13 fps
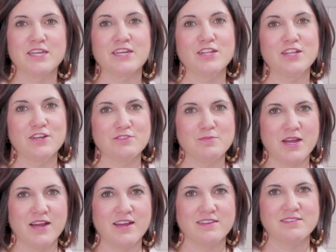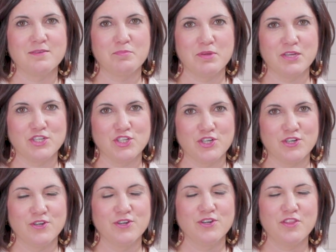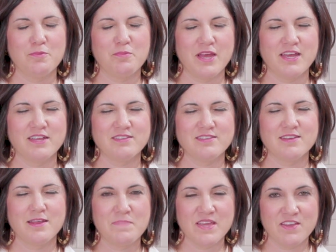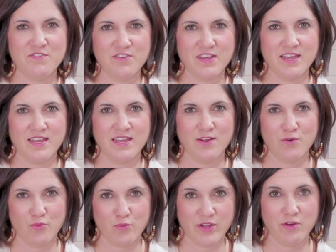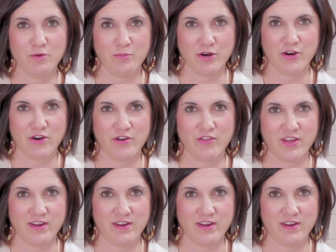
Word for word: I'm gonna close my eyes and picture the best beefy real burger